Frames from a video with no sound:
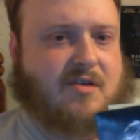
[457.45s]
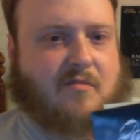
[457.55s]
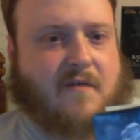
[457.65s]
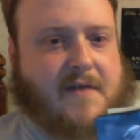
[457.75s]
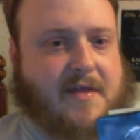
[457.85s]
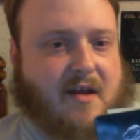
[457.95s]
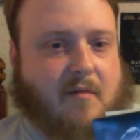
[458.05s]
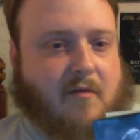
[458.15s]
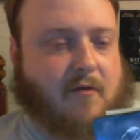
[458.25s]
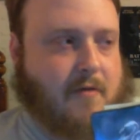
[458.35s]
movie theater
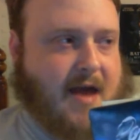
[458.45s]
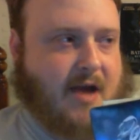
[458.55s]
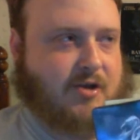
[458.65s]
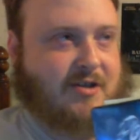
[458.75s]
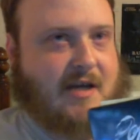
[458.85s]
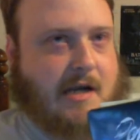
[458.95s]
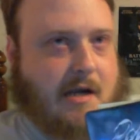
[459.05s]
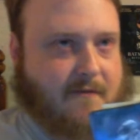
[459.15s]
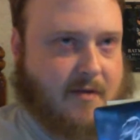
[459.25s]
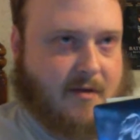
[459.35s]
before they actually set it
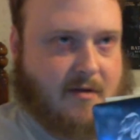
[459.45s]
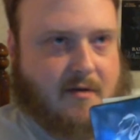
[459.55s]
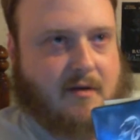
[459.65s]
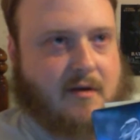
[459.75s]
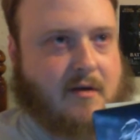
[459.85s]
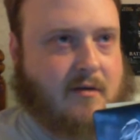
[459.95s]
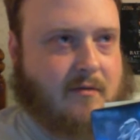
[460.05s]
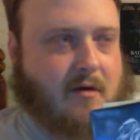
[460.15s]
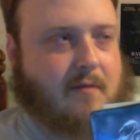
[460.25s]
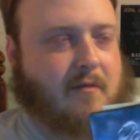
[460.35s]
up for
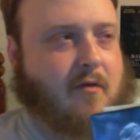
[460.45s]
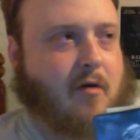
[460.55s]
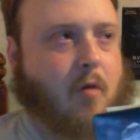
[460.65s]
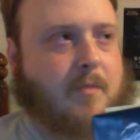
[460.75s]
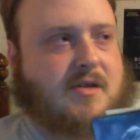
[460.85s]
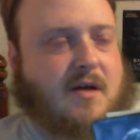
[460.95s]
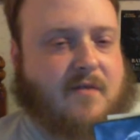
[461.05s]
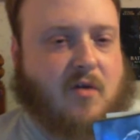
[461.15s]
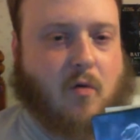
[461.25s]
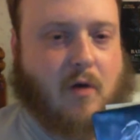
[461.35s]
before it opens up for
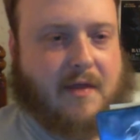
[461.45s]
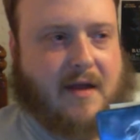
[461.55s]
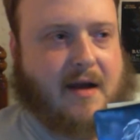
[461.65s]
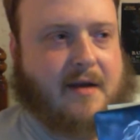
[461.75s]
the horror-thon.